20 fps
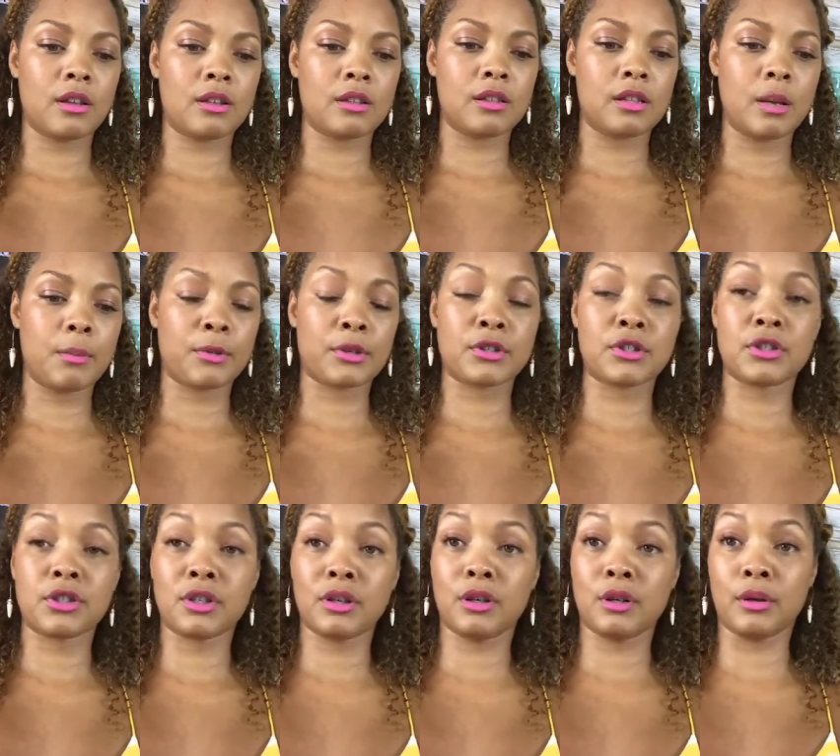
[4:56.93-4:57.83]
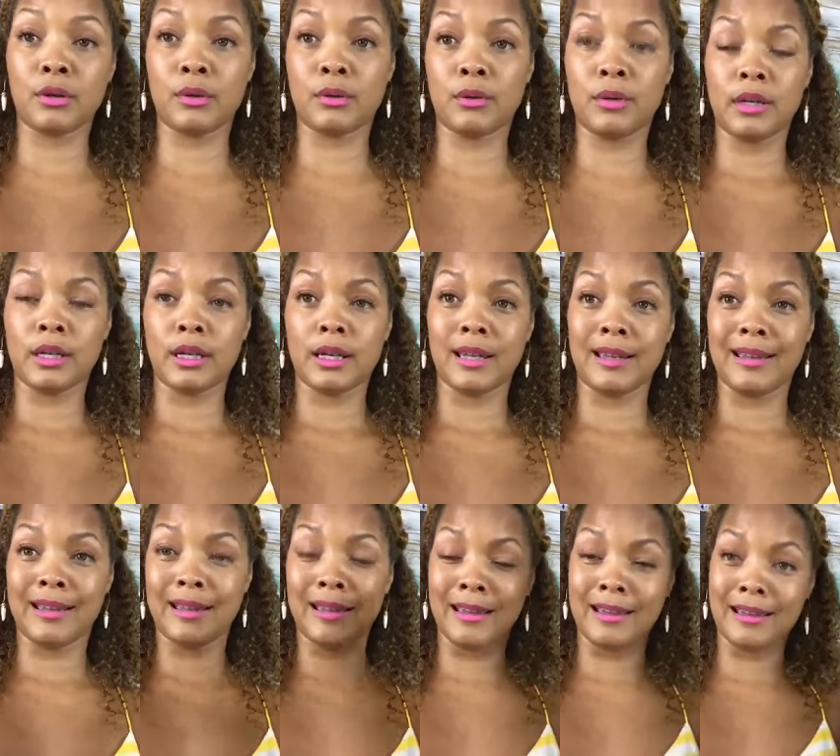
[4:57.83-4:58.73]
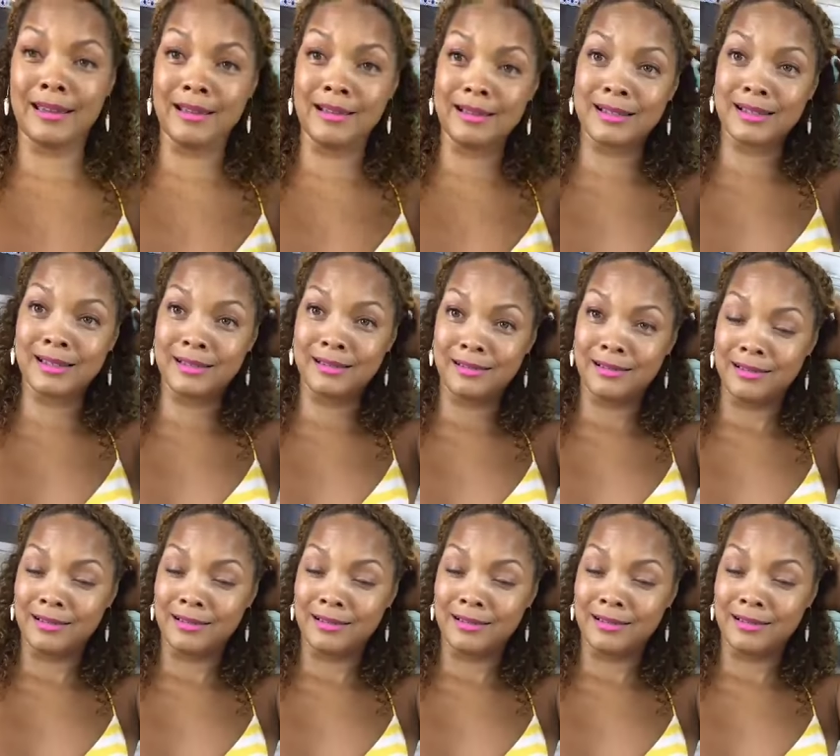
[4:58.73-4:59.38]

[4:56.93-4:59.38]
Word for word: number two is